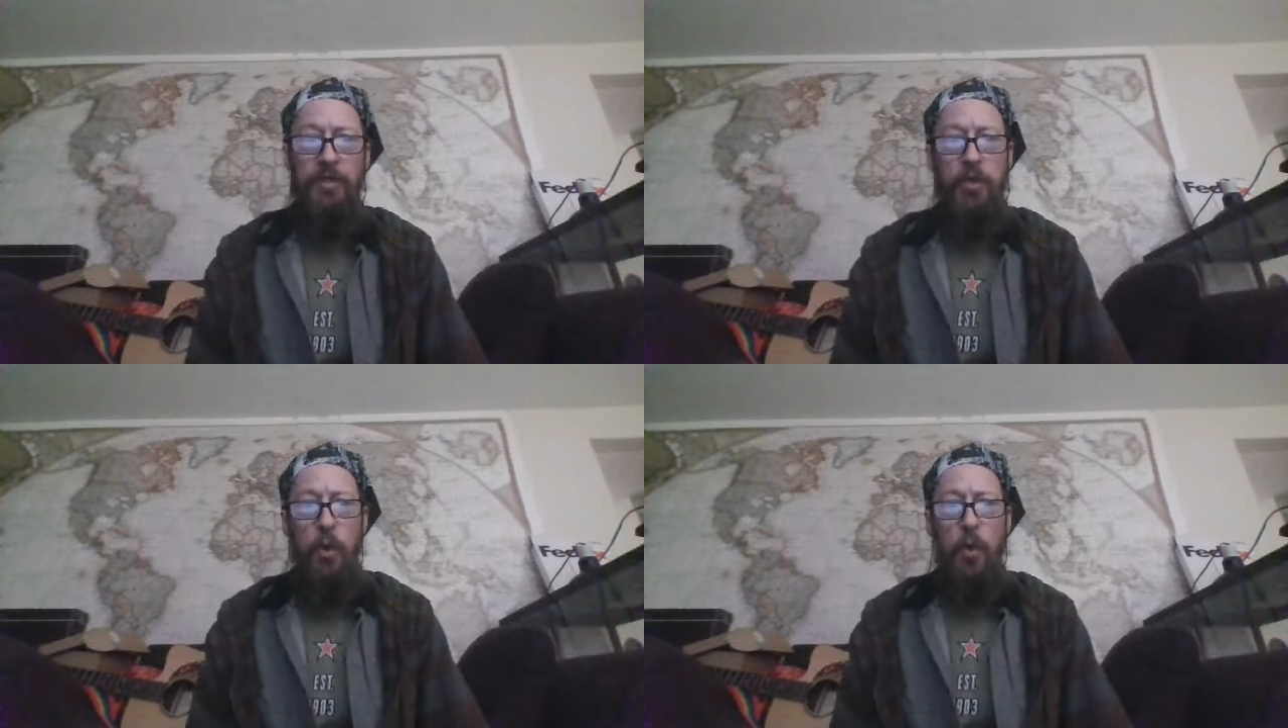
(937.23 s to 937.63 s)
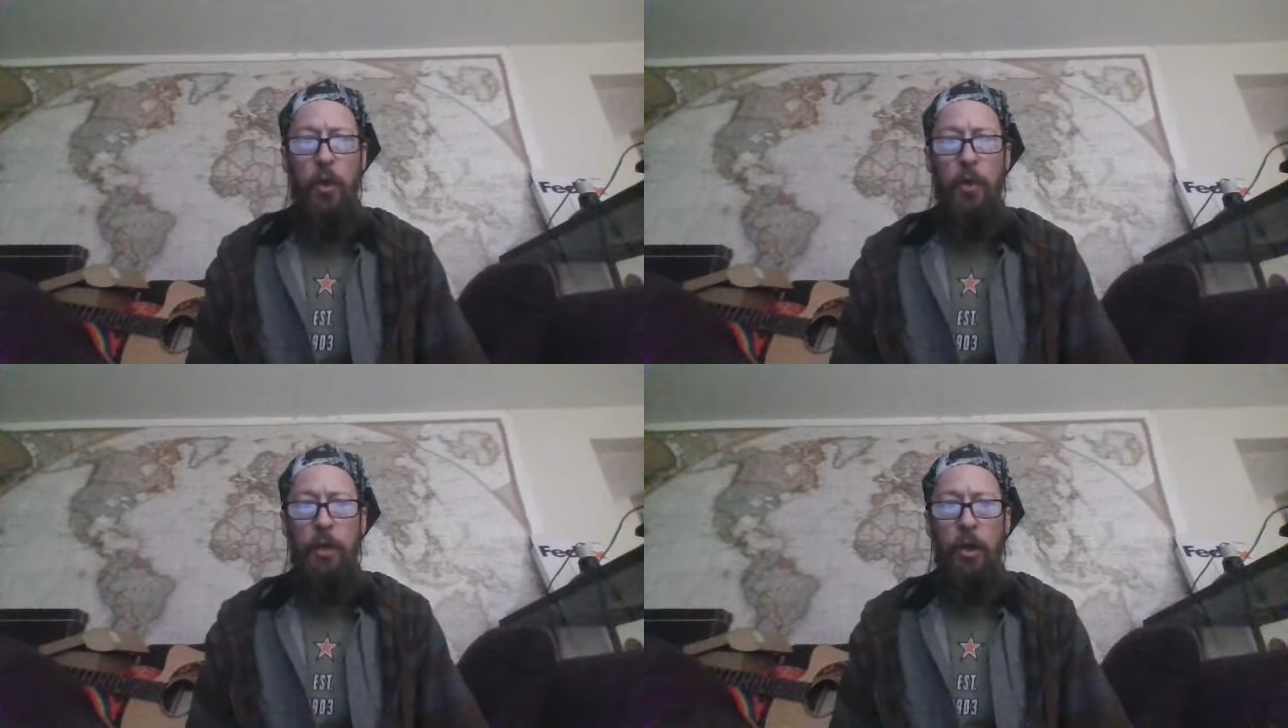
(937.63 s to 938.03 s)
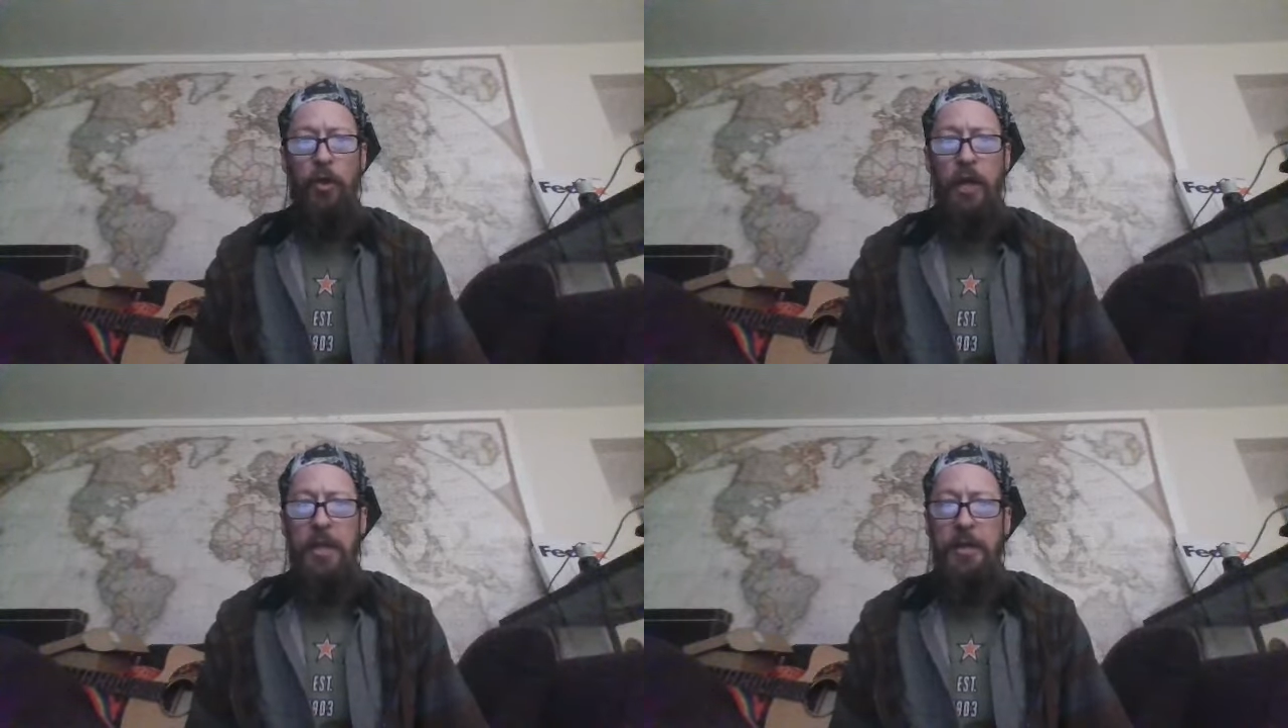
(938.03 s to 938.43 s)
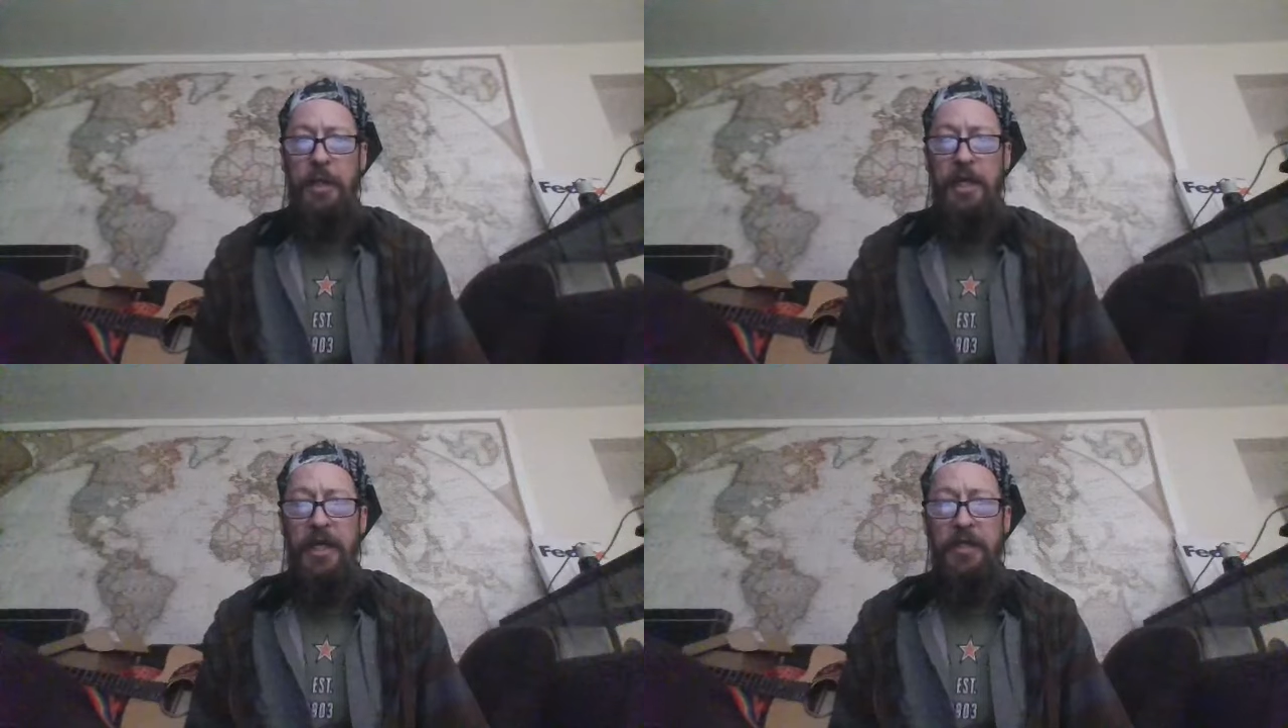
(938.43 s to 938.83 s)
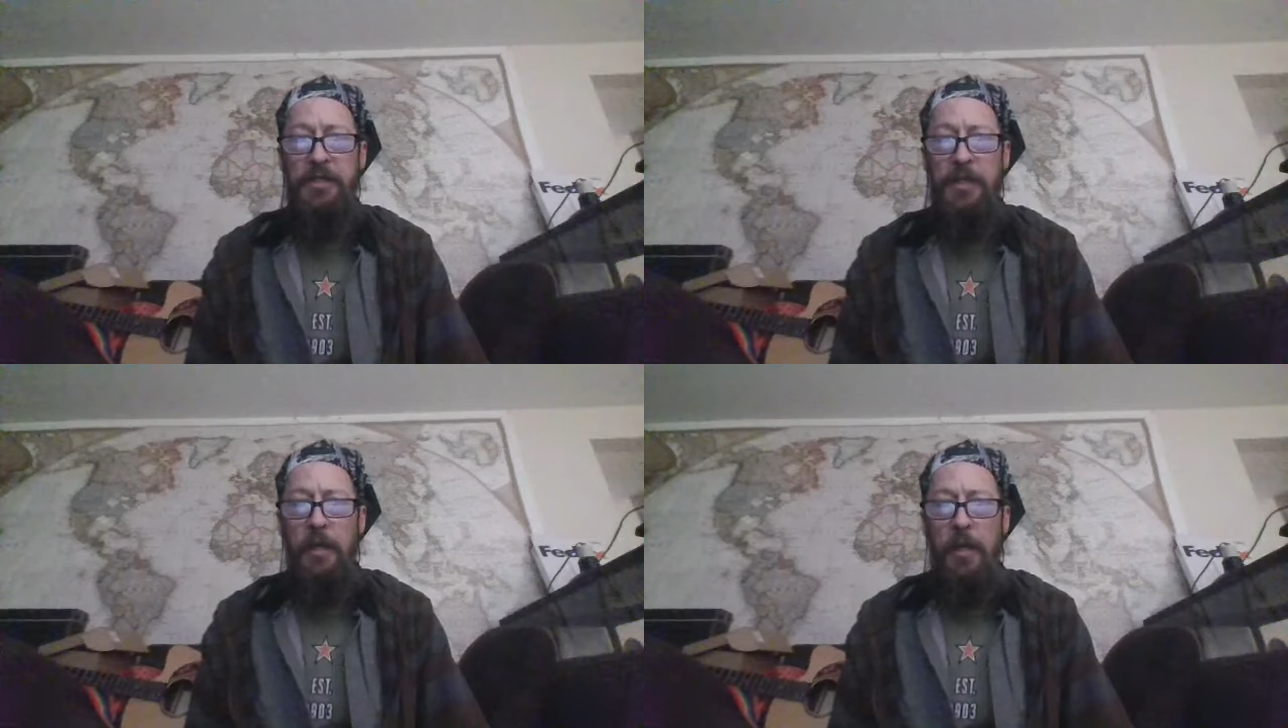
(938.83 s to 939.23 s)
a tool for great
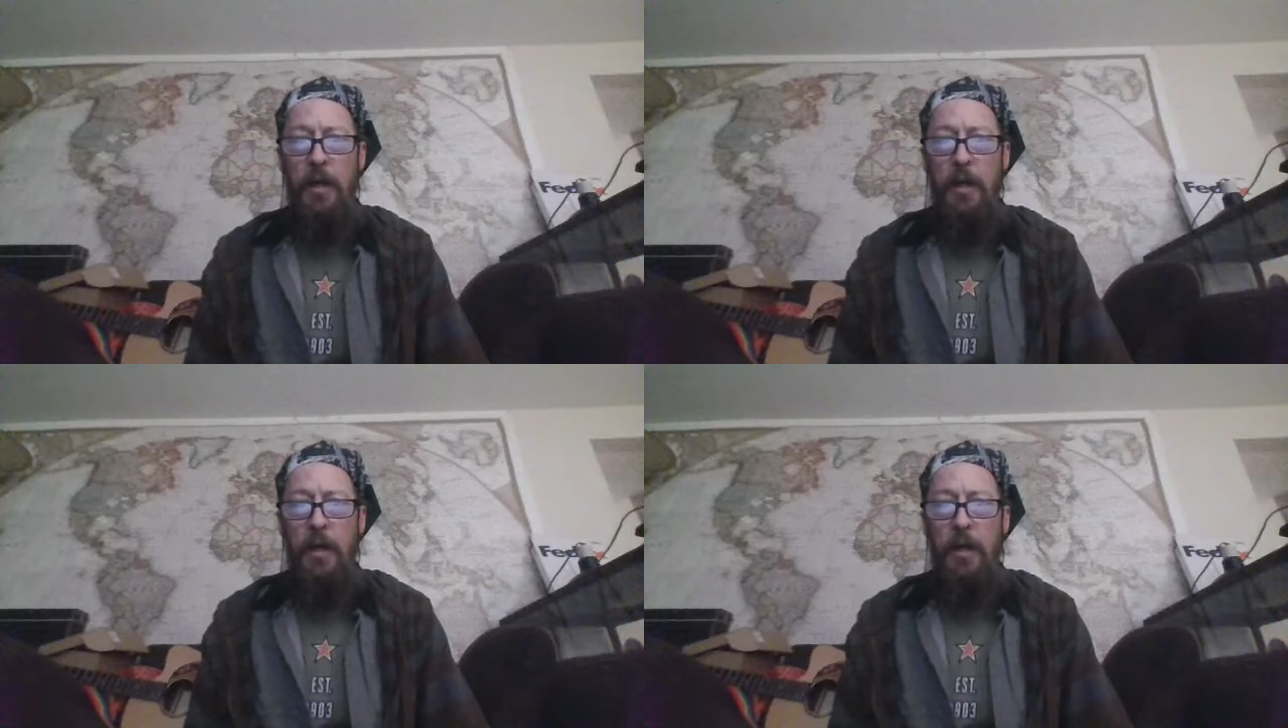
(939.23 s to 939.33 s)
feats.